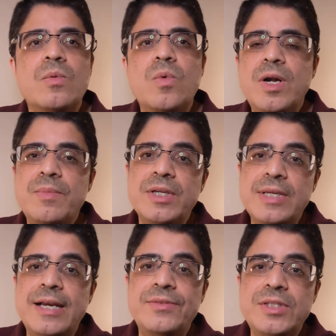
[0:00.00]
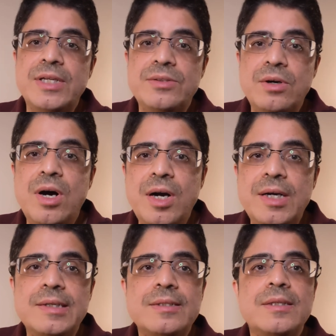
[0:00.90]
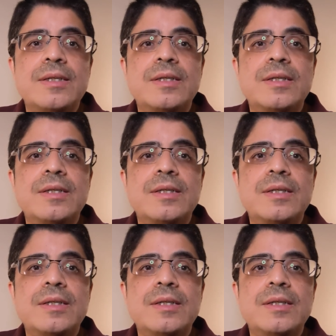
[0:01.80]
One must have a gentle heart.